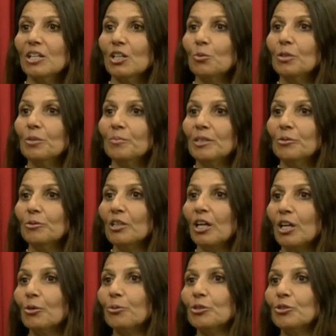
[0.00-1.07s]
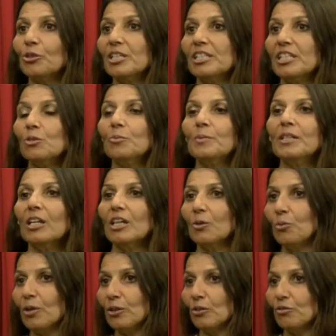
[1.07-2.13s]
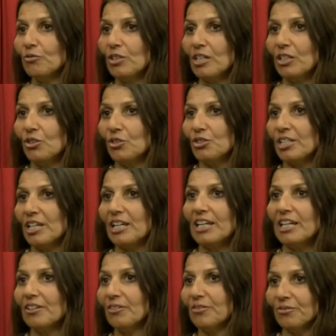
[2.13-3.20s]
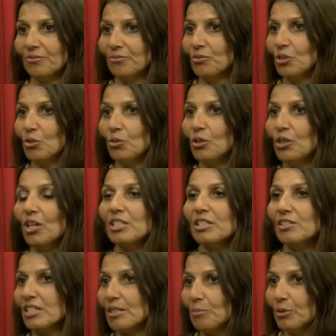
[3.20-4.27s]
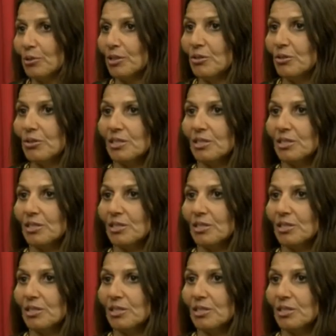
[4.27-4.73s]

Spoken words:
Like, it wouldn't be like a retreat centre would be like a one-off thing, you'd say... You'd organise it somewhere else.